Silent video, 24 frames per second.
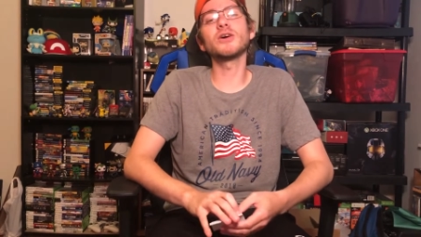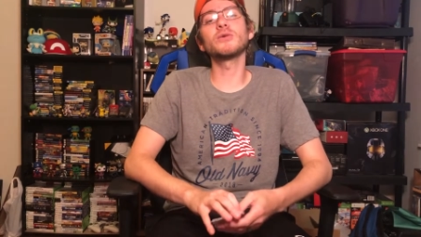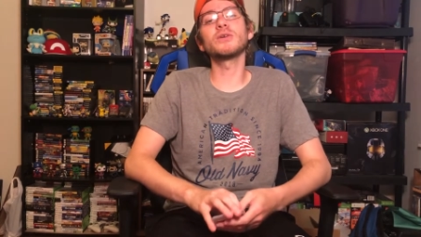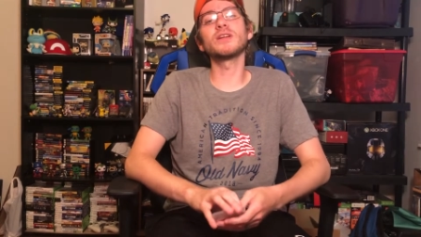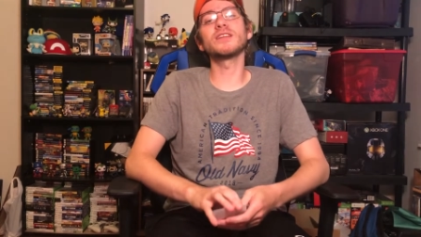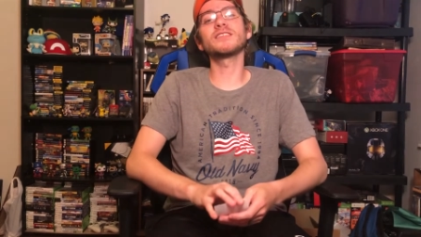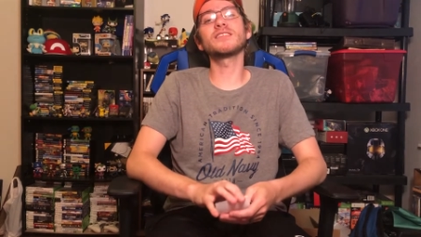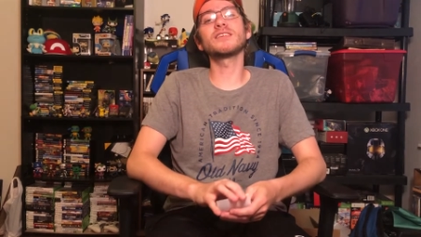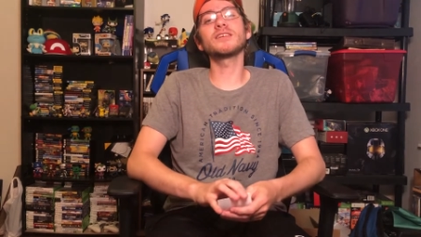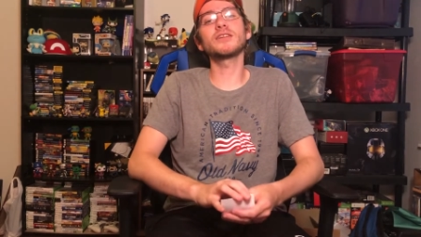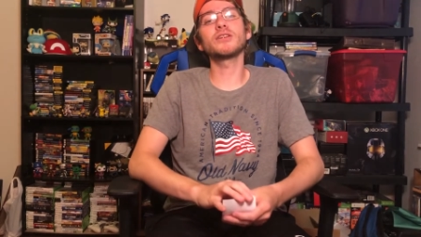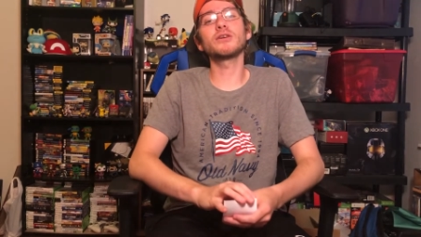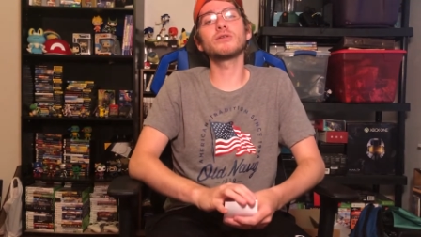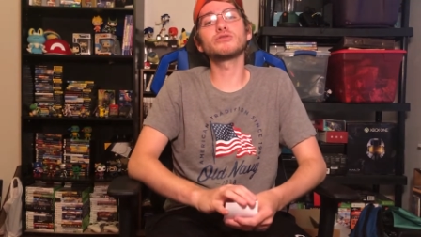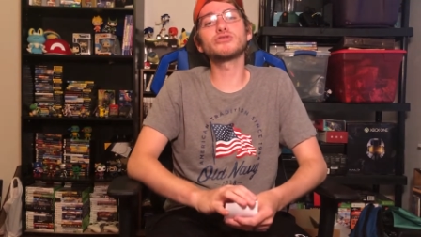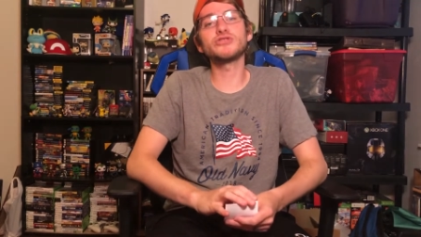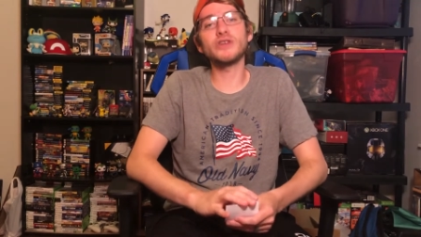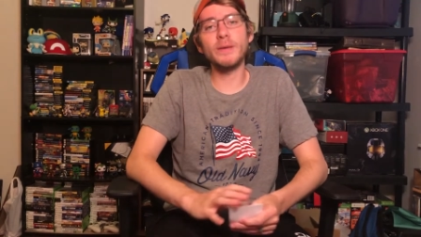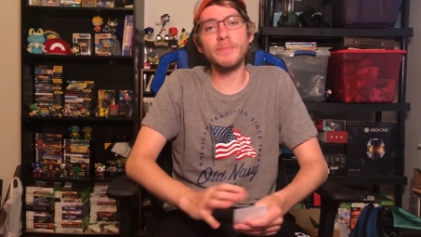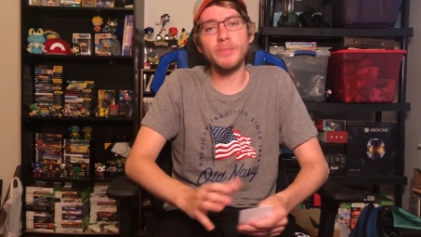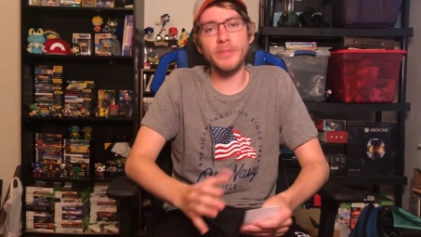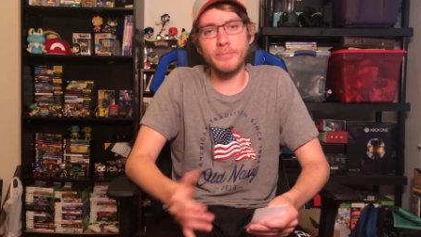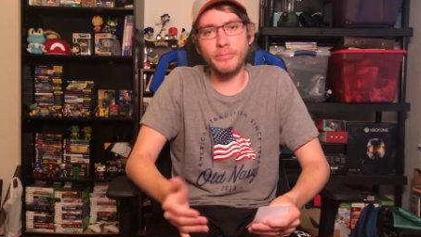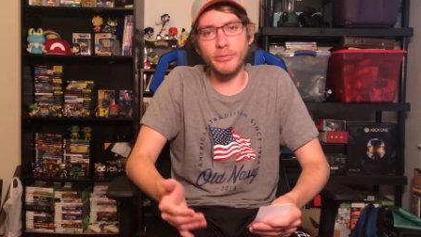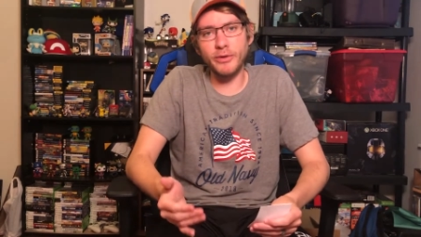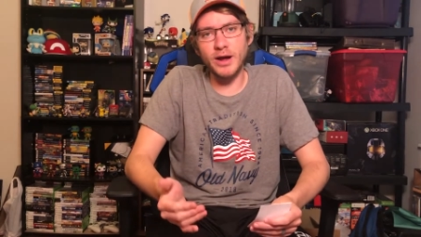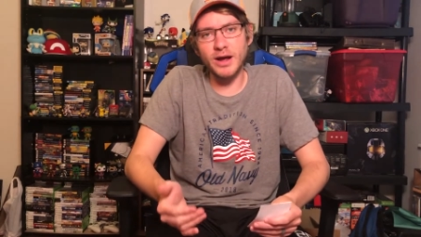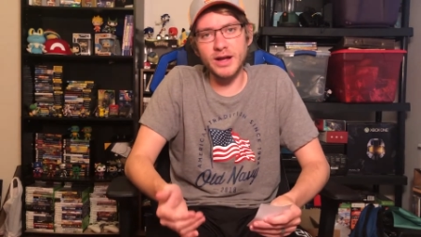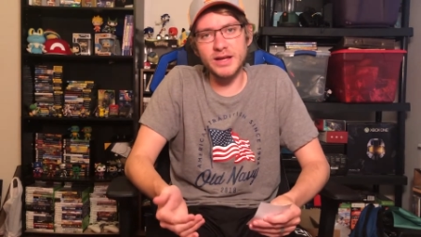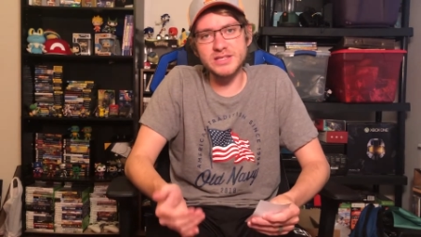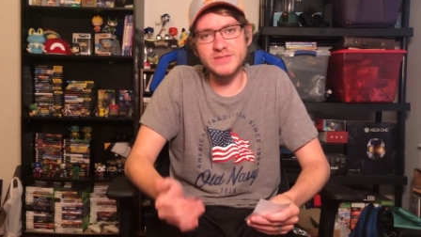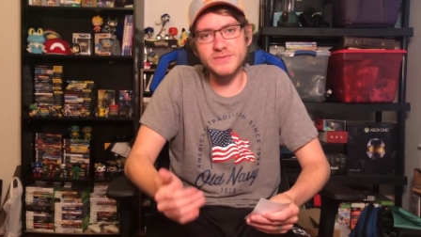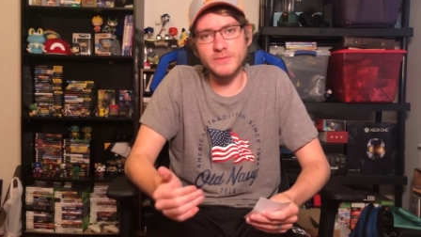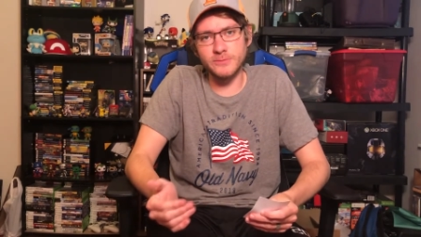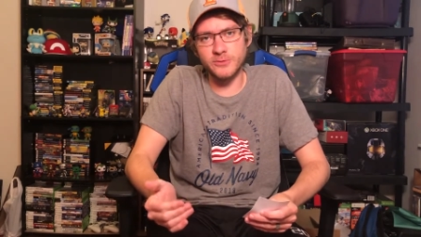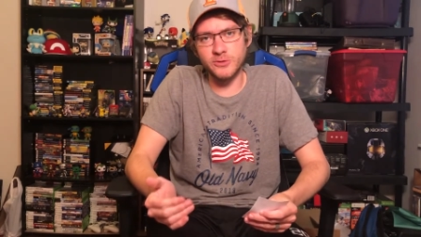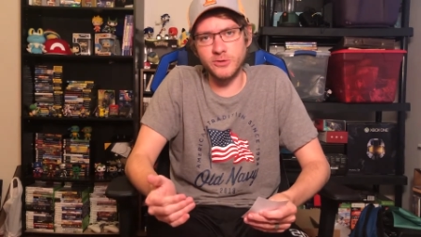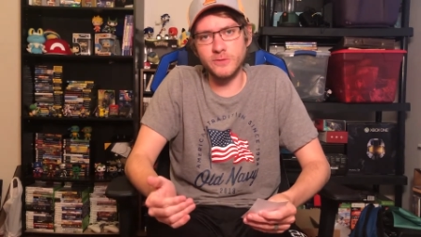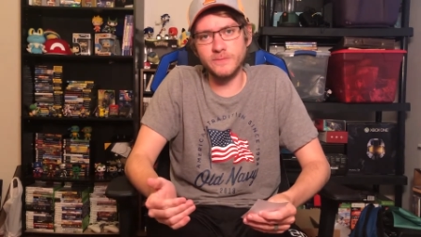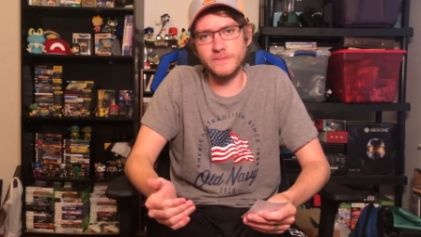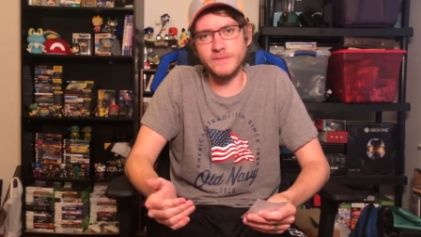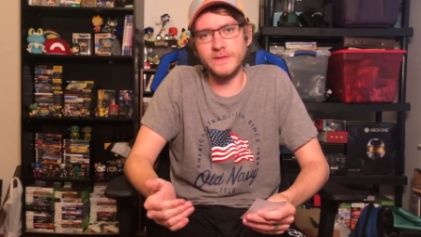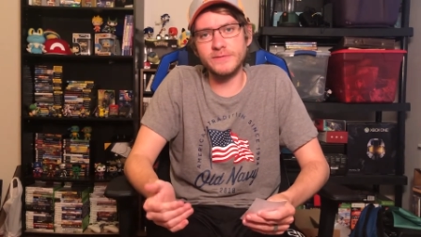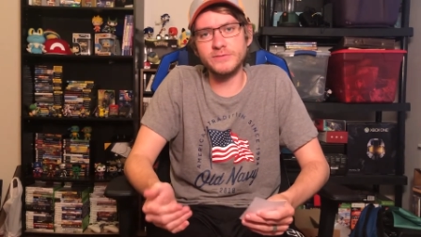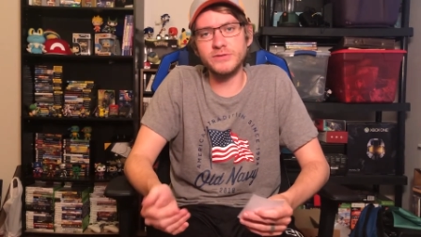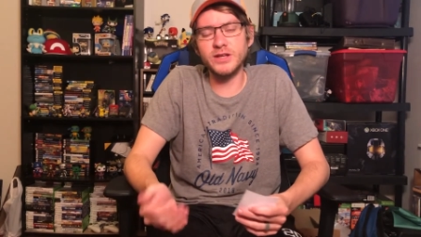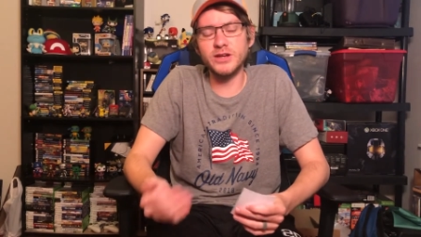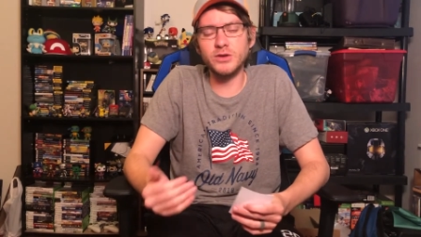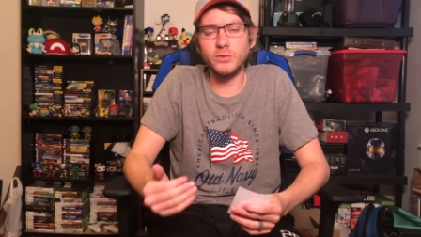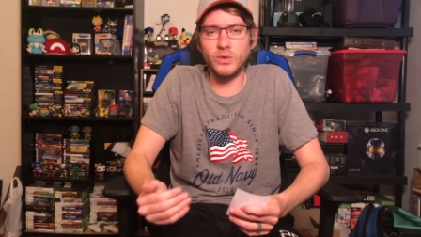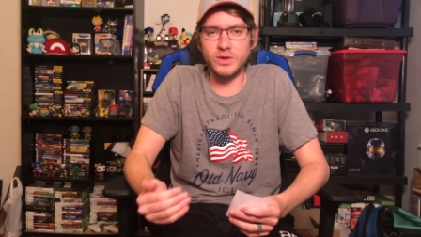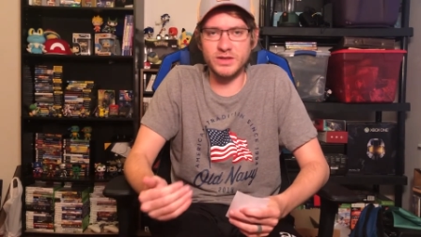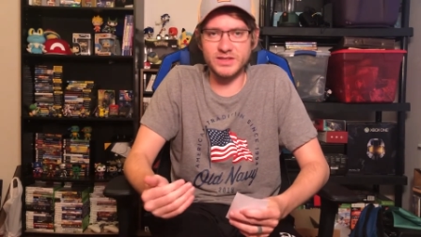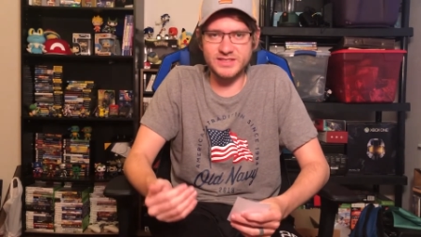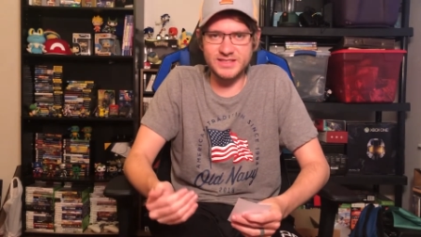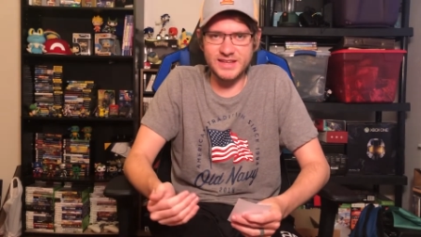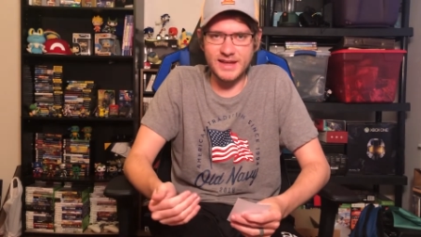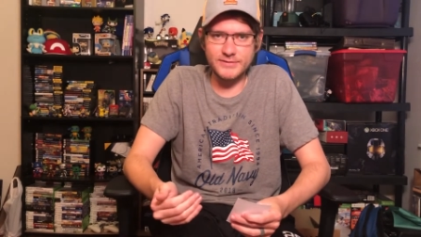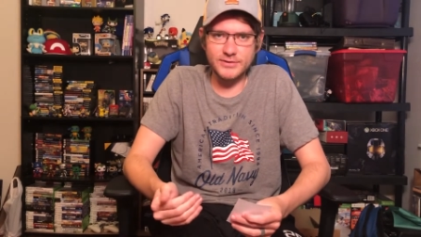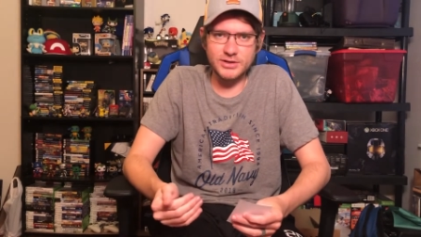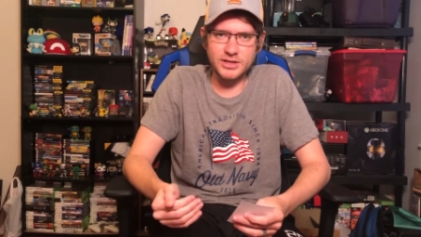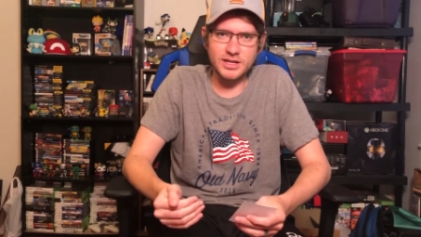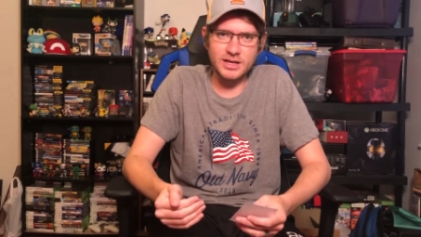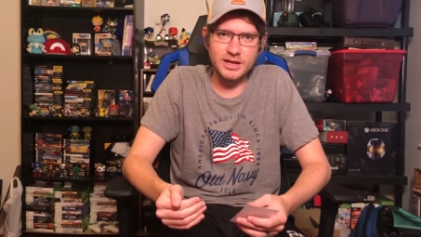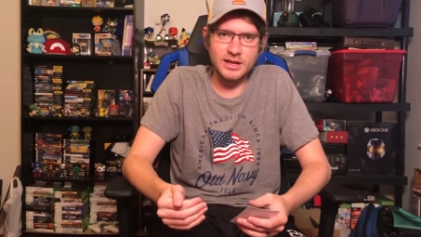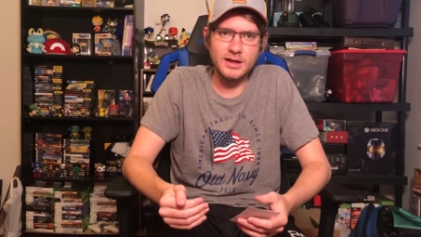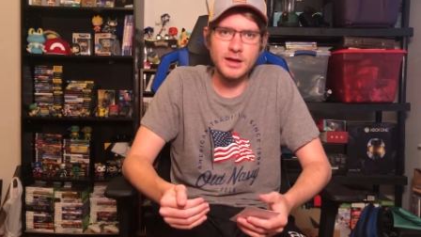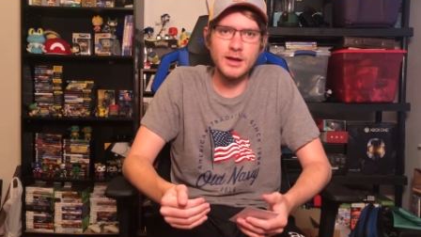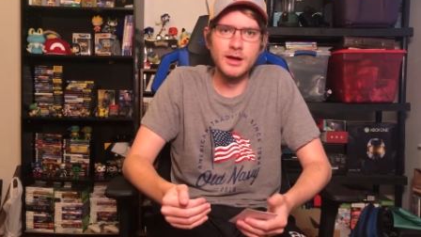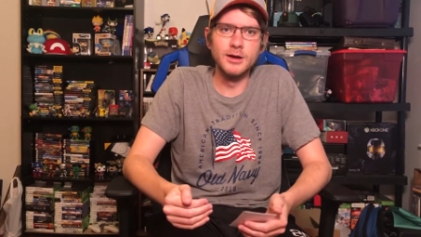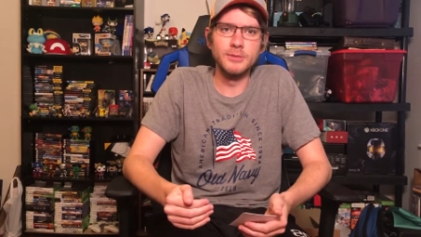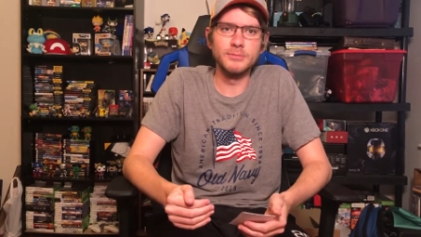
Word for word: Nintendo dropped the price from two hundred fifty dollars to one hundred seventy dollars,